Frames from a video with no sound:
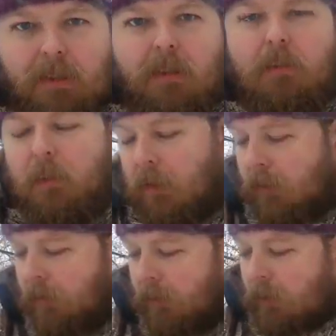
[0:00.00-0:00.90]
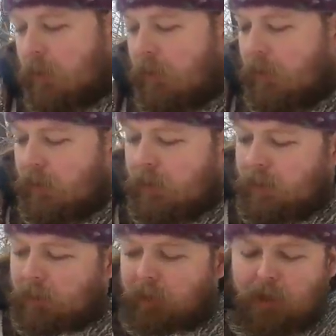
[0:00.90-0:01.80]
option to
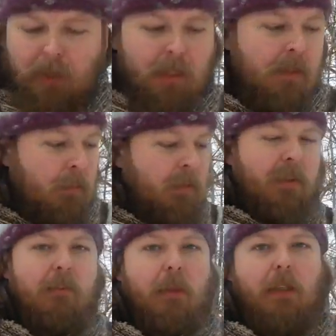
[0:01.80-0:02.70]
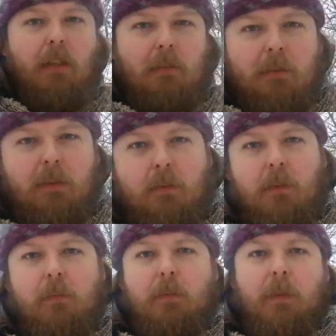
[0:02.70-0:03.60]
put in my arms and
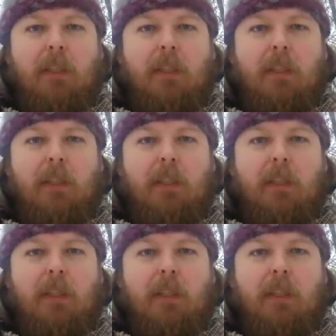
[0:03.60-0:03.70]
warm them.